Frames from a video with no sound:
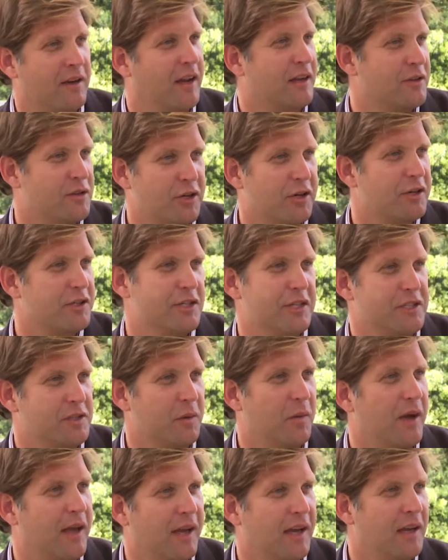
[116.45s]
church is a
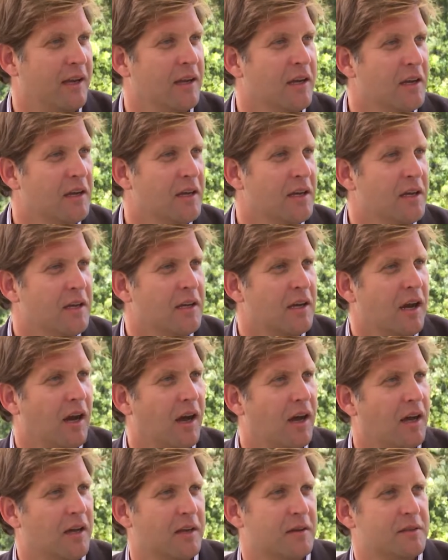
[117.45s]
way
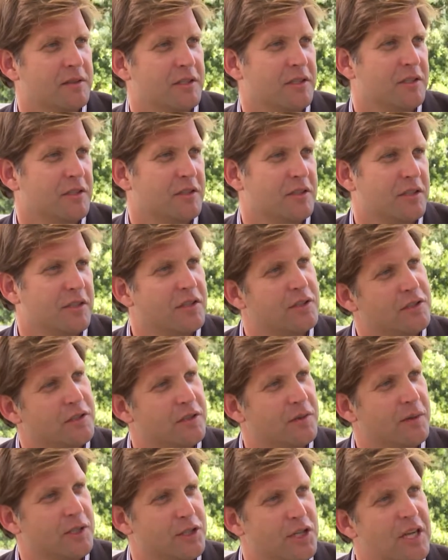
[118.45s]

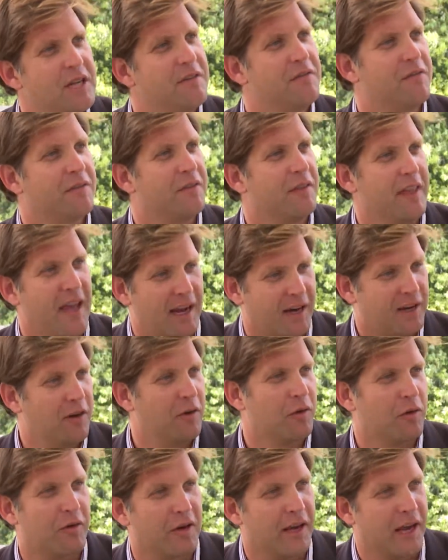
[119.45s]
to achieve that
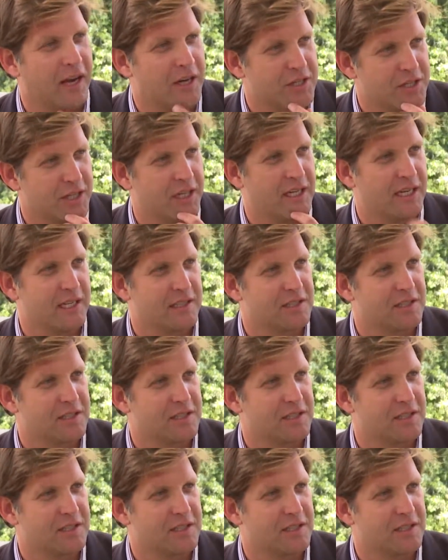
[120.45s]
co-creation. And